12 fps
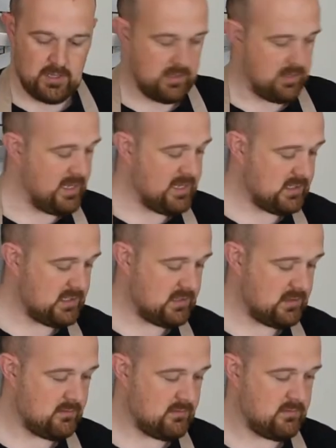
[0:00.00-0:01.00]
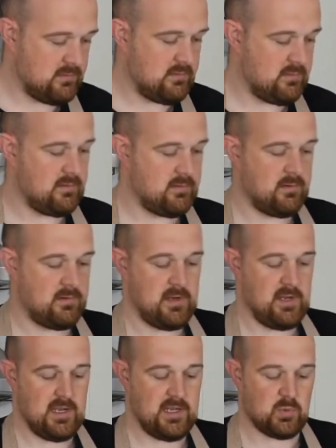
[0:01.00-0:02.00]
This
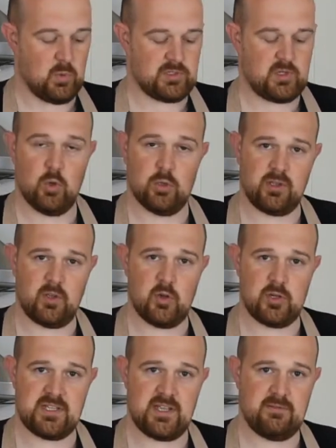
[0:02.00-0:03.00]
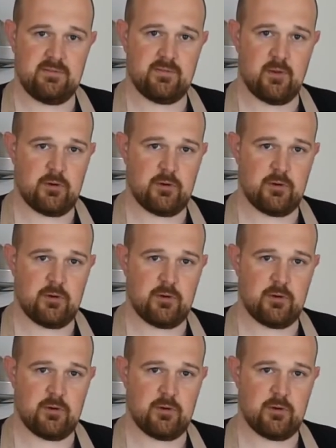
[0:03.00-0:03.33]
is what's called a cook's knife or